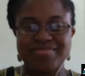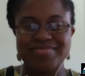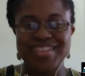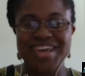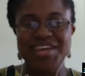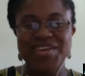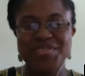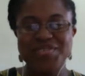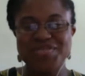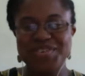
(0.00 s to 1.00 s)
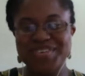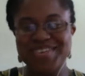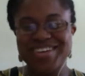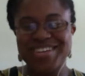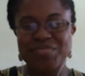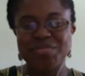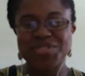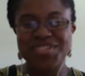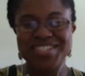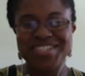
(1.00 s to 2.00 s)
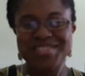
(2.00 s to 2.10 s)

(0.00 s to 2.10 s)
Thank you for the opportunity.